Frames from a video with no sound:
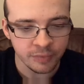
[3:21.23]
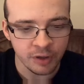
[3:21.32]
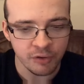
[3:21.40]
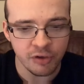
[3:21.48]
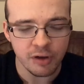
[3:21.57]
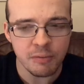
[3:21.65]

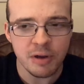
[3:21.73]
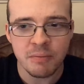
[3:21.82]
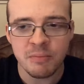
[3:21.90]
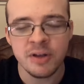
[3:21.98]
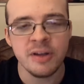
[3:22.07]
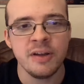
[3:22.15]

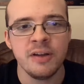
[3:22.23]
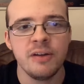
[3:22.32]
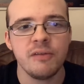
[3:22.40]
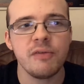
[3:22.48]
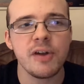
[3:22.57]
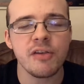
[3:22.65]
So
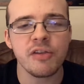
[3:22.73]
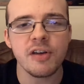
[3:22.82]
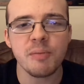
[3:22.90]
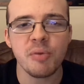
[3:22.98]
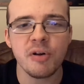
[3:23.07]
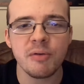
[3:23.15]
first
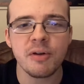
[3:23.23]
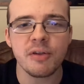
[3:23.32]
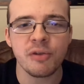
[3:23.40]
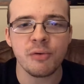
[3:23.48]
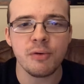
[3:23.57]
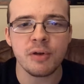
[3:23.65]
up, I'd
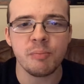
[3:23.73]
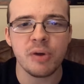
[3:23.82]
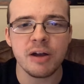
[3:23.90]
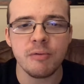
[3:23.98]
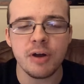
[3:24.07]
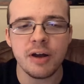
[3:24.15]
like to talk
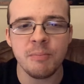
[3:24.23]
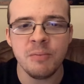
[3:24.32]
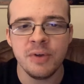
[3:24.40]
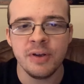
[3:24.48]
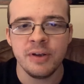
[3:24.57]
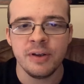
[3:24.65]
about
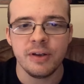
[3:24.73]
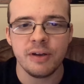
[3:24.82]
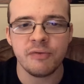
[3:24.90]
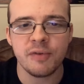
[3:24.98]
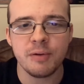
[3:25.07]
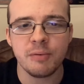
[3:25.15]

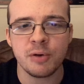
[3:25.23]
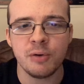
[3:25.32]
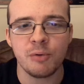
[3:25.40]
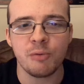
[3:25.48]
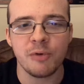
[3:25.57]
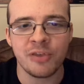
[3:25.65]
a film
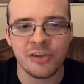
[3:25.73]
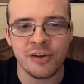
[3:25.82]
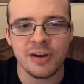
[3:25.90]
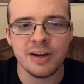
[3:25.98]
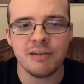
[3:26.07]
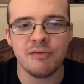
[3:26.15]
called
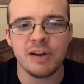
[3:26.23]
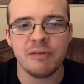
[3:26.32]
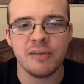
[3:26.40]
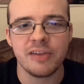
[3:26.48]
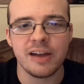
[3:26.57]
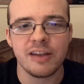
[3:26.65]
Return of the
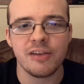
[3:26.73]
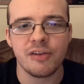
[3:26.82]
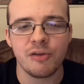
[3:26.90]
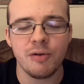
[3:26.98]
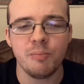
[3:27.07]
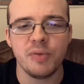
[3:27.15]
Living Dead, a
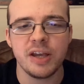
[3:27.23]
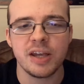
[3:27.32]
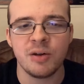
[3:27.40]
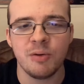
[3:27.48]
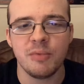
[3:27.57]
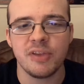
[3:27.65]
zombie
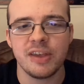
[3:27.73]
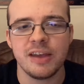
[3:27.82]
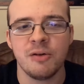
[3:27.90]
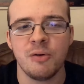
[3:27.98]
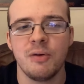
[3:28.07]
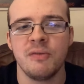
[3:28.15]
comedy
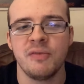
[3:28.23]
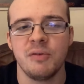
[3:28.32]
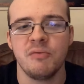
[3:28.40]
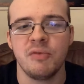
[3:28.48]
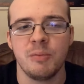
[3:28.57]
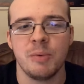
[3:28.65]
horror
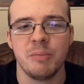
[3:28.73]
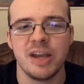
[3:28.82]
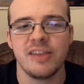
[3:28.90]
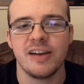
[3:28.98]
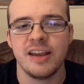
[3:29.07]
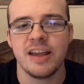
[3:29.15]
film from the
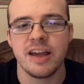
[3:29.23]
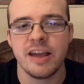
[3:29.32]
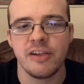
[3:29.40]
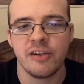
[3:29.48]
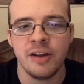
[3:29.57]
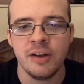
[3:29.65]

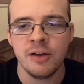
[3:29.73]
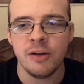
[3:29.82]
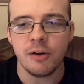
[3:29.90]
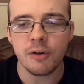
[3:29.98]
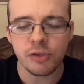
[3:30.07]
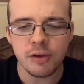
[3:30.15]
mid-80s.
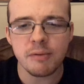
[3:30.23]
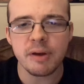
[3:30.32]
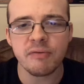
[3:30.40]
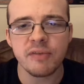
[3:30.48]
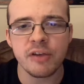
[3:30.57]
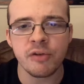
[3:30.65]
I do
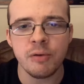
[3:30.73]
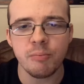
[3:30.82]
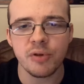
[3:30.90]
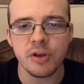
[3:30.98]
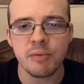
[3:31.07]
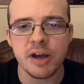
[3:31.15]
have this on
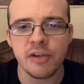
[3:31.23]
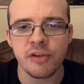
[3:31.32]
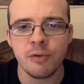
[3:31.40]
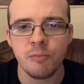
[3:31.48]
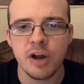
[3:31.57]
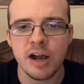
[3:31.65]
Blu-ray
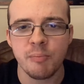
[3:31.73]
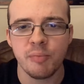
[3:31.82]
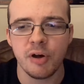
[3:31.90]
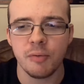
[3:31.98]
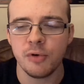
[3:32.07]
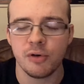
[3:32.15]
somewhere,
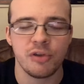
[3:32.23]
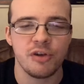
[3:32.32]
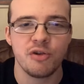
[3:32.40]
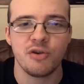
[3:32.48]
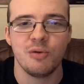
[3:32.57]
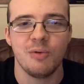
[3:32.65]
but I'm not
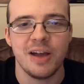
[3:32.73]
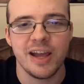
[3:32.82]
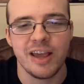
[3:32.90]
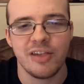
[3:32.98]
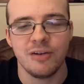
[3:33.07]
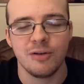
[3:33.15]
too sure where it
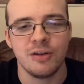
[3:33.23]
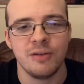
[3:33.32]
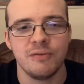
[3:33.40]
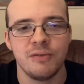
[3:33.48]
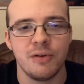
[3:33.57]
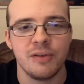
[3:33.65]
is and I
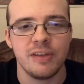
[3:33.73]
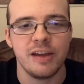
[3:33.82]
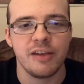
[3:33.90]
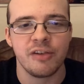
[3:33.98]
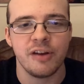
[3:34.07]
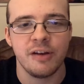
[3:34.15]
couldn't find
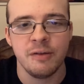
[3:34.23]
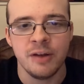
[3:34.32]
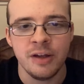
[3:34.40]
it. So